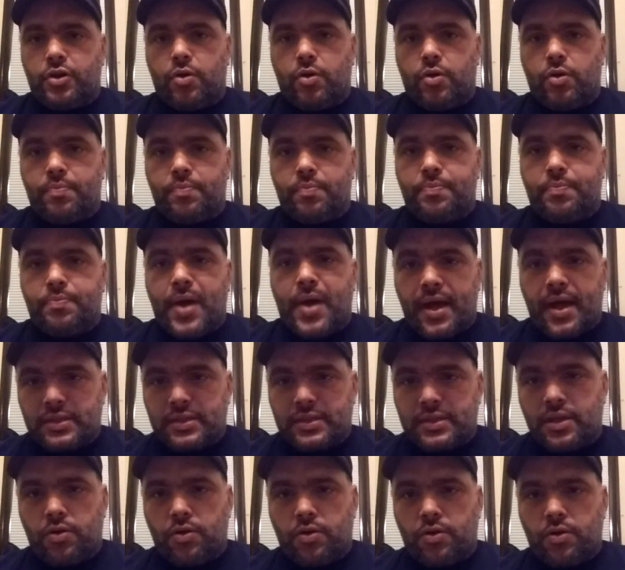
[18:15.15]
pastel
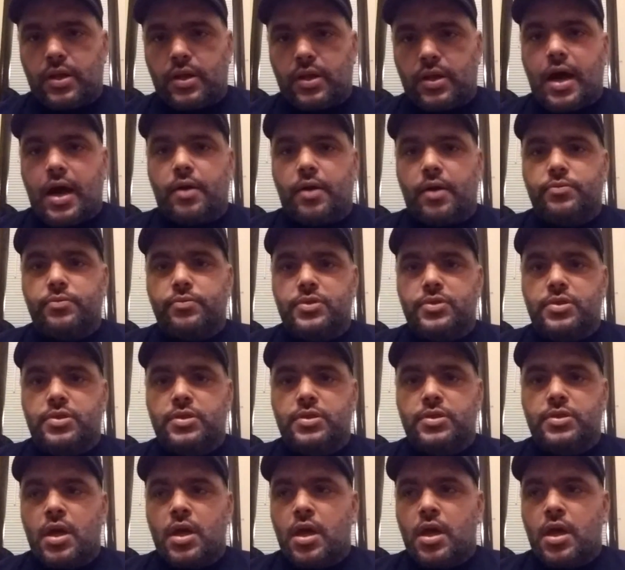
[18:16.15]
clowns,
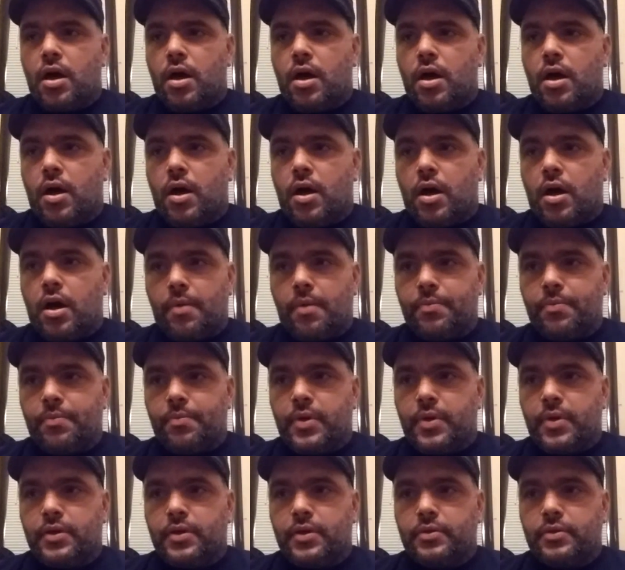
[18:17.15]

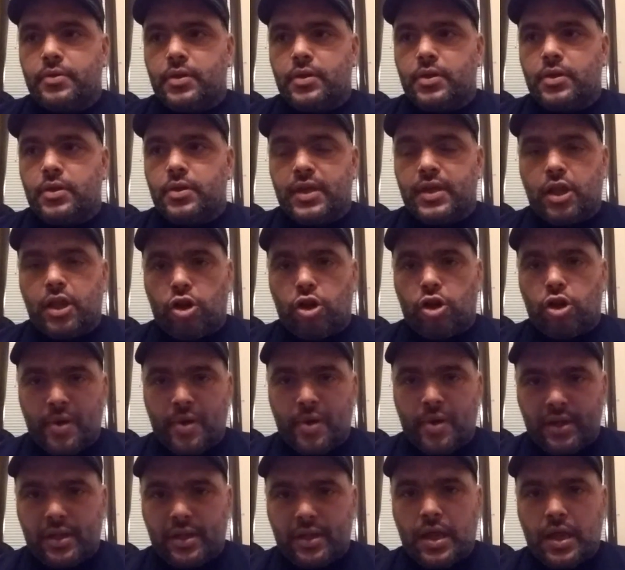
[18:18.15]
yellow belly
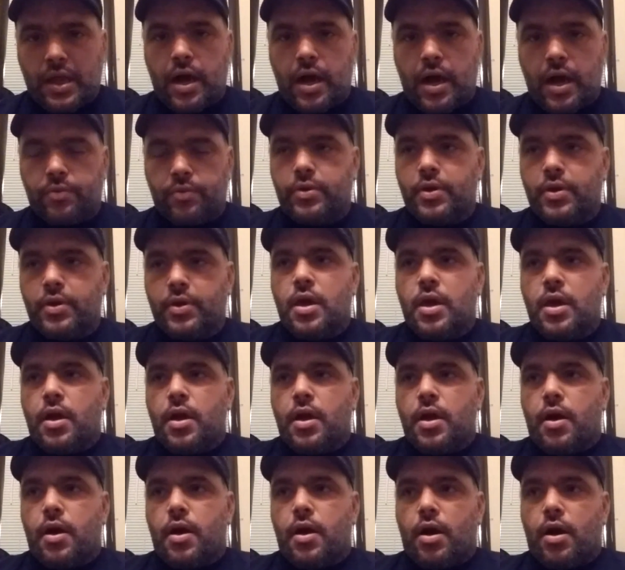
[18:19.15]
clown,
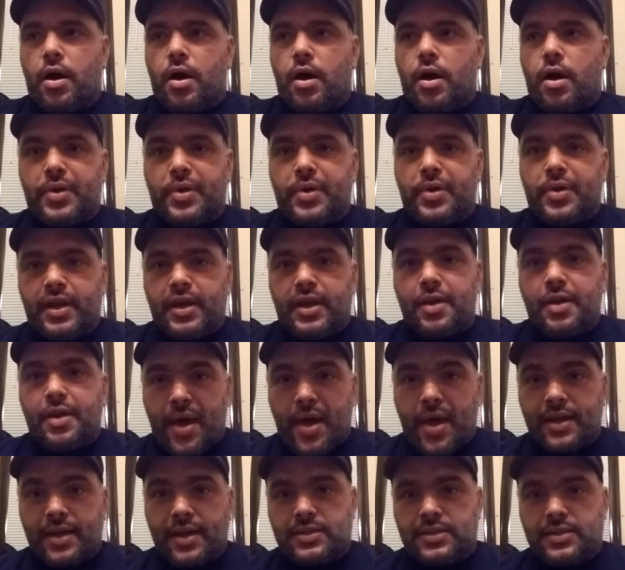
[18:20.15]
banana
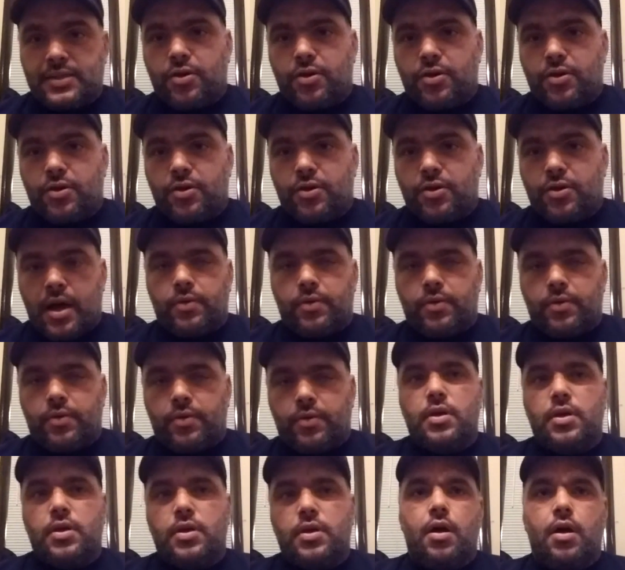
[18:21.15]
pastel clown.
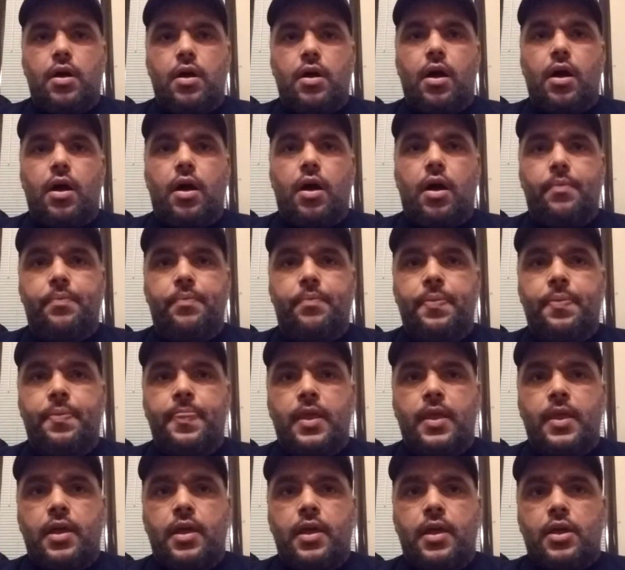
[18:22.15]

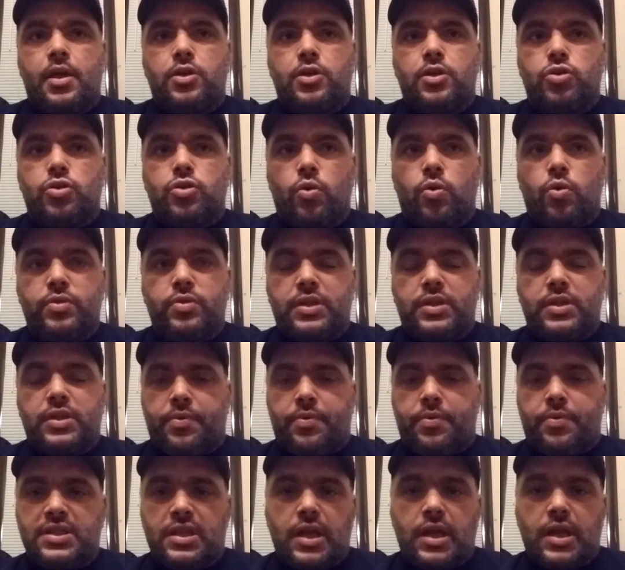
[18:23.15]
So there is a
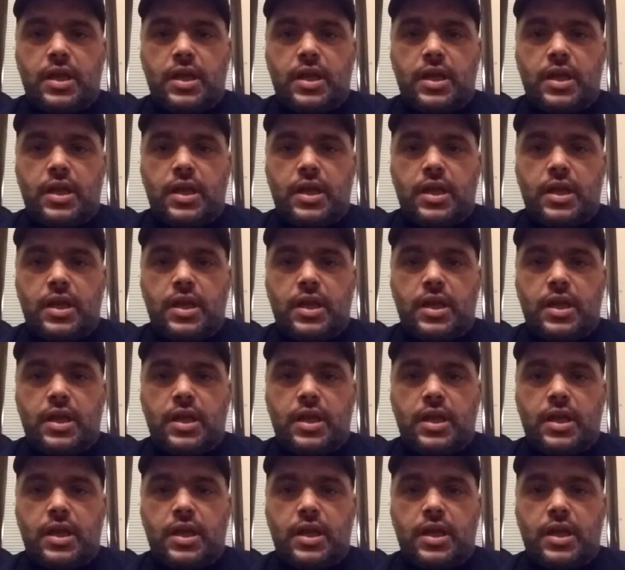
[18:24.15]
lot of